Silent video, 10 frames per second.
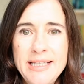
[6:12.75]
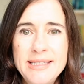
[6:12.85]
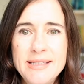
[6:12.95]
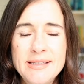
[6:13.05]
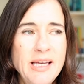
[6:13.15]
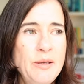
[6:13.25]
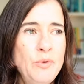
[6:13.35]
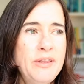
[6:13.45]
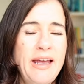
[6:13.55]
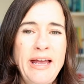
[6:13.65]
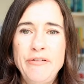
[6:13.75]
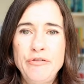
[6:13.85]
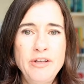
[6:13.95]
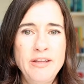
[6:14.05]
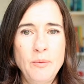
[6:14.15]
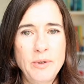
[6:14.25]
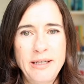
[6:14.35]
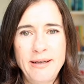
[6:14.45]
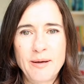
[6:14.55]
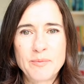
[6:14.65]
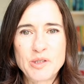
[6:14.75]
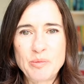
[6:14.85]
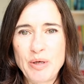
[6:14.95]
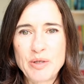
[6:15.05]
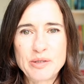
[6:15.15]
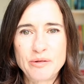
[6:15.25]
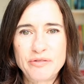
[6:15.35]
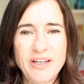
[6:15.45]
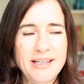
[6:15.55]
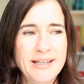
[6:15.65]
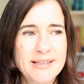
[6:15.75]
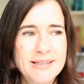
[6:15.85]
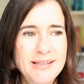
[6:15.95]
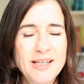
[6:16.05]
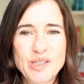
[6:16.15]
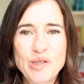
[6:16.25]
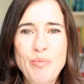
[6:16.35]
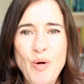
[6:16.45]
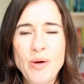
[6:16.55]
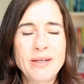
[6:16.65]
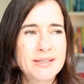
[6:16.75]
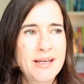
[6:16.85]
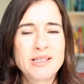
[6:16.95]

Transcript: It's the same with everything when it comes to personal finance. That's the point.